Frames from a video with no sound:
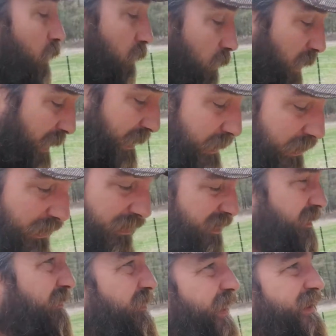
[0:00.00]
Well, hey,
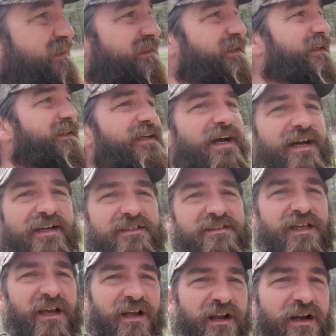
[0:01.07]
thanks again, guys.
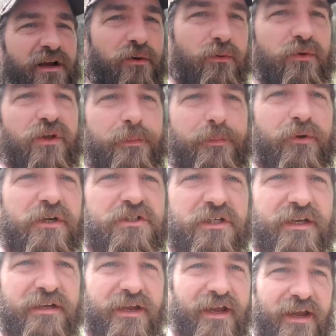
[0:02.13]
Really
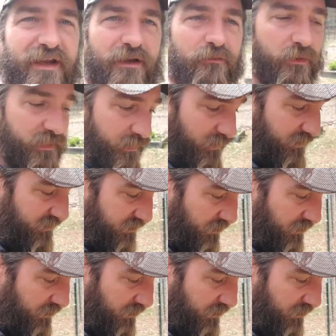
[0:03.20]
appreciate you hanging with us.